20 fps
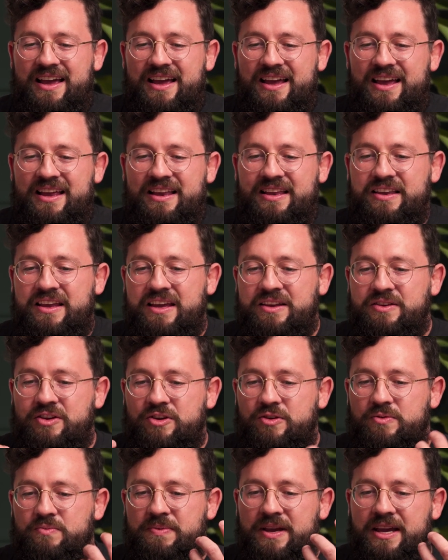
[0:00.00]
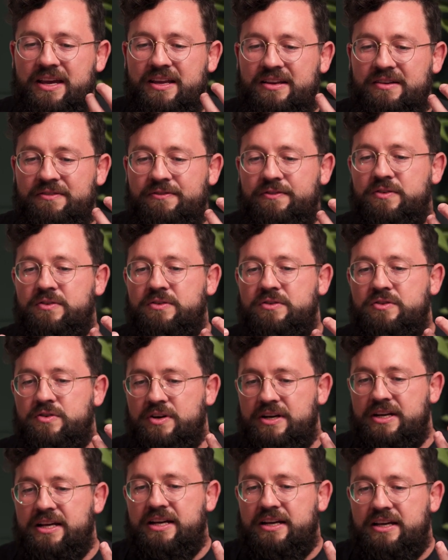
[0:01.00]
in you being a food
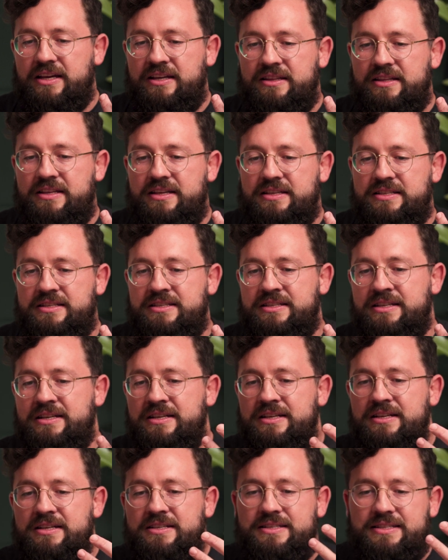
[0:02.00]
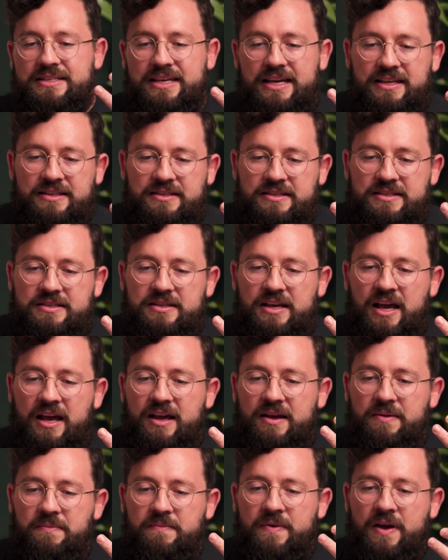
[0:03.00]
critic in this sense,
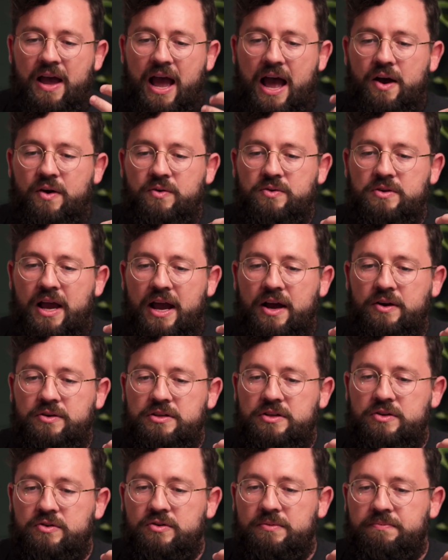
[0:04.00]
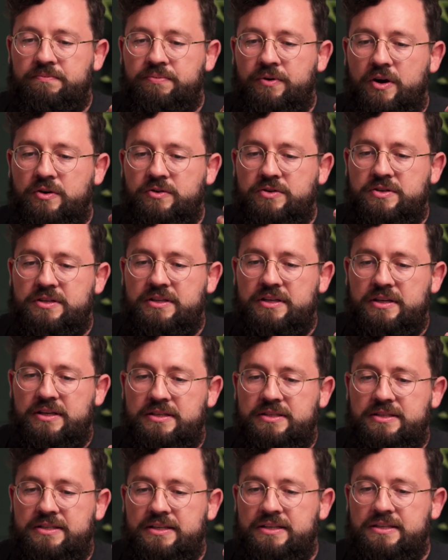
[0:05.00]
how do you approach
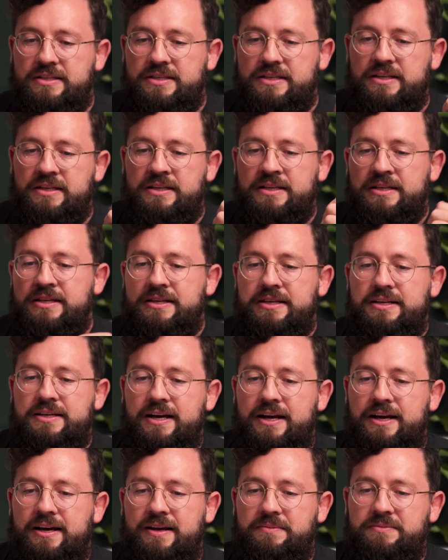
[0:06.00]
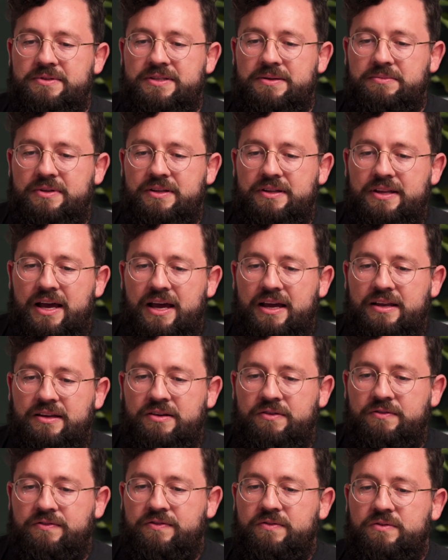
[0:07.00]
this? Is it something that
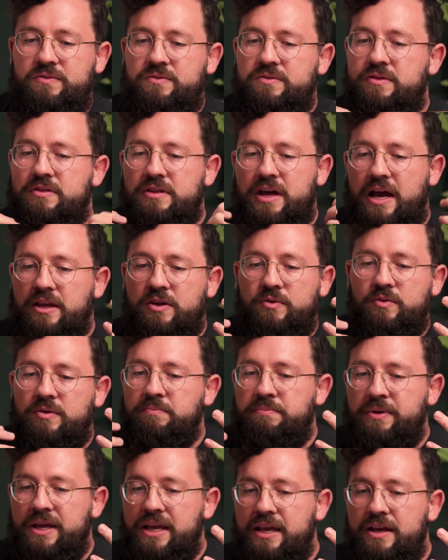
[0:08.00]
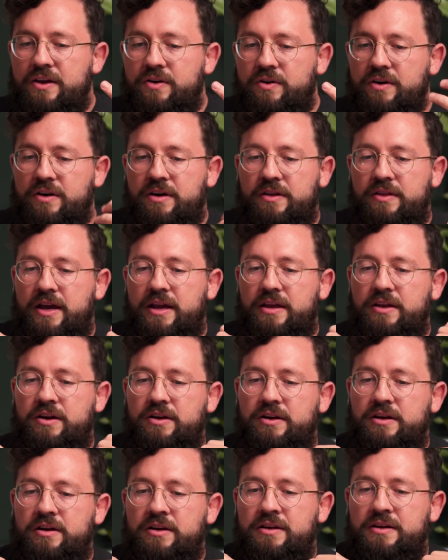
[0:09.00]
you've thought you would be, or that
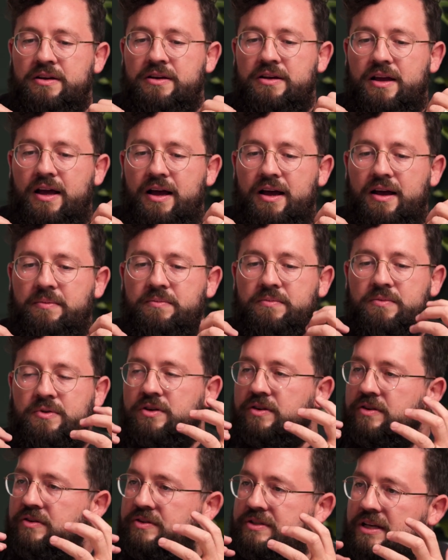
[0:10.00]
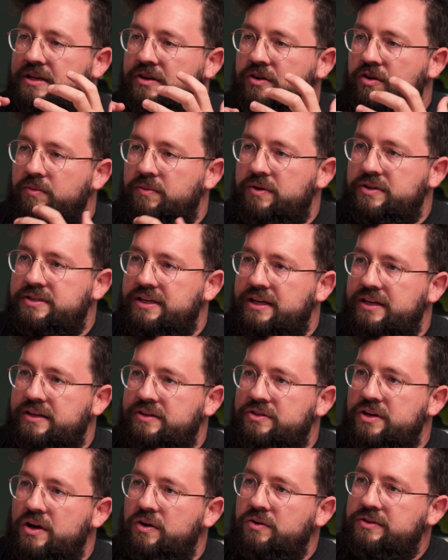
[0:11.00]
you're you said you almost like
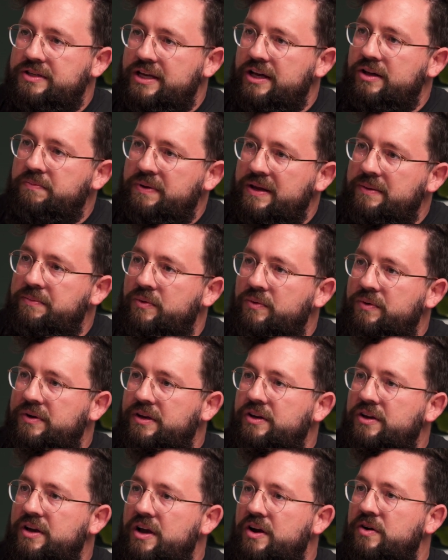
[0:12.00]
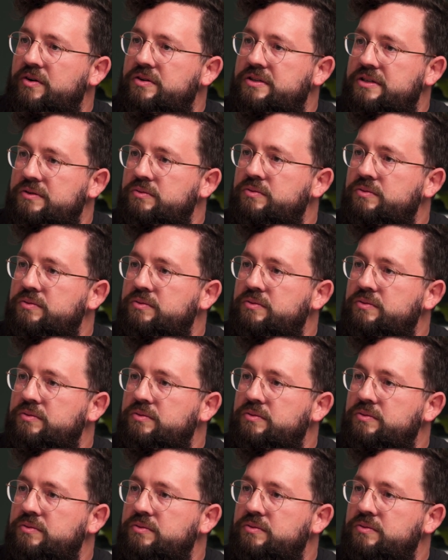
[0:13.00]
don't tell people when you go to